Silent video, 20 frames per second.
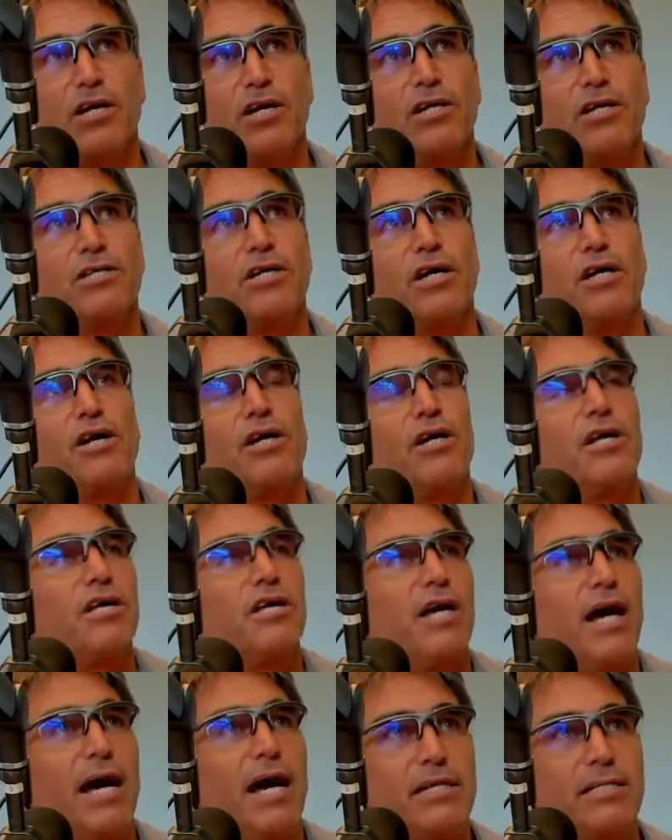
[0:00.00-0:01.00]
So a lot of
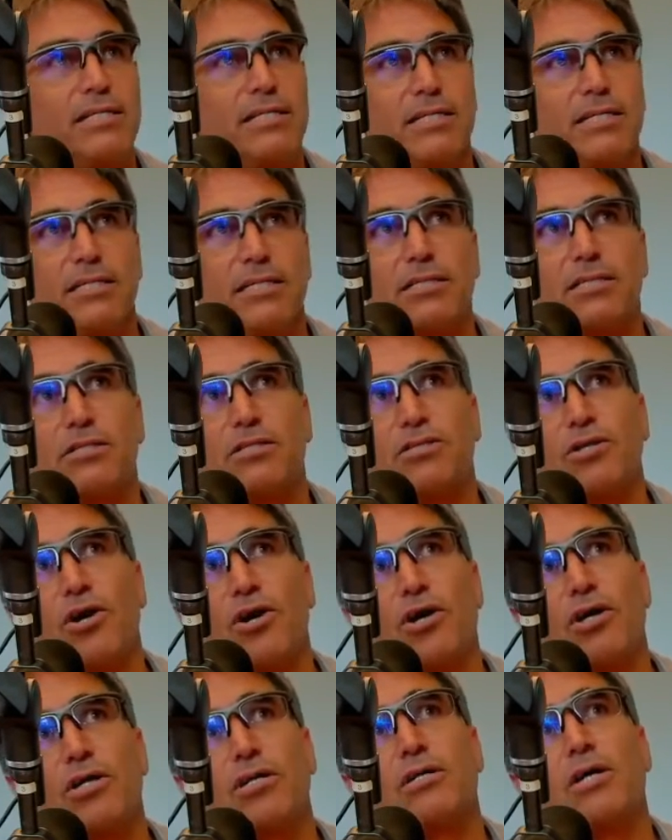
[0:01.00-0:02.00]
youngsters
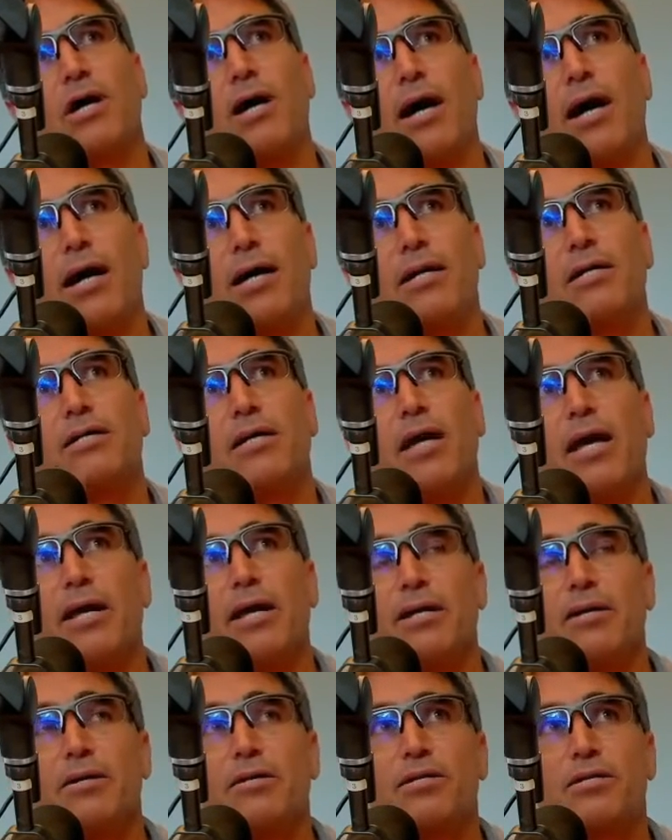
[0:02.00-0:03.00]
start out,
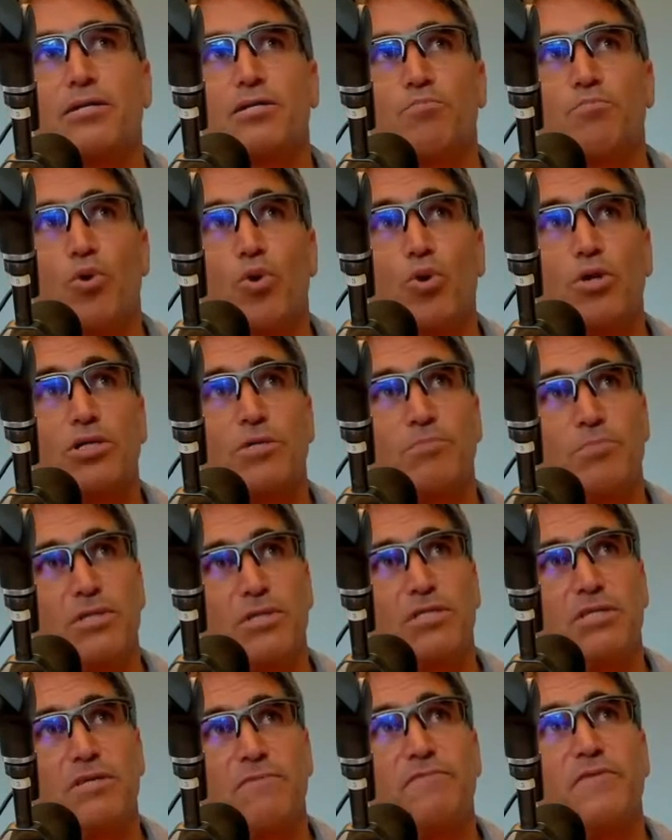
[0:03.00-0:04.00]
and sport
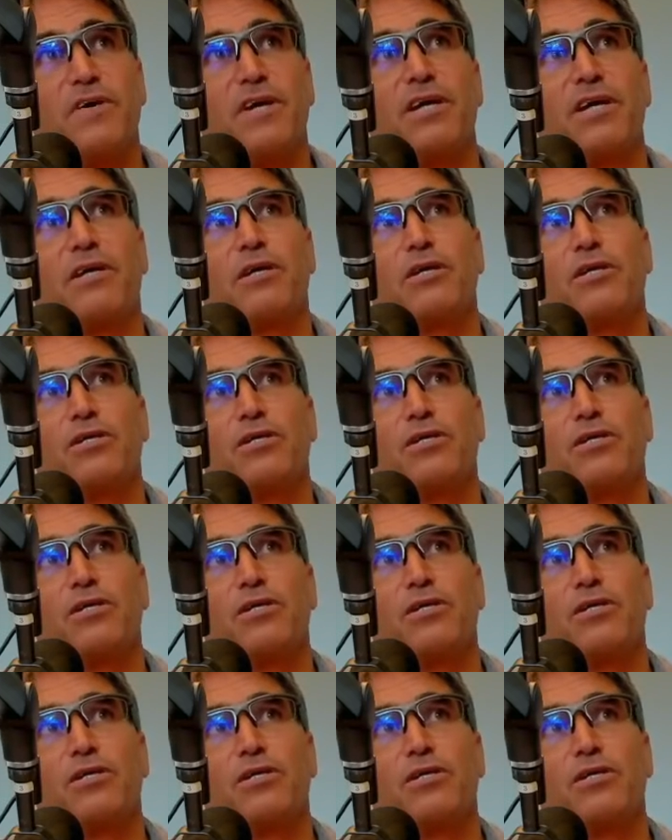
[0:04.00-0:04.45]
specific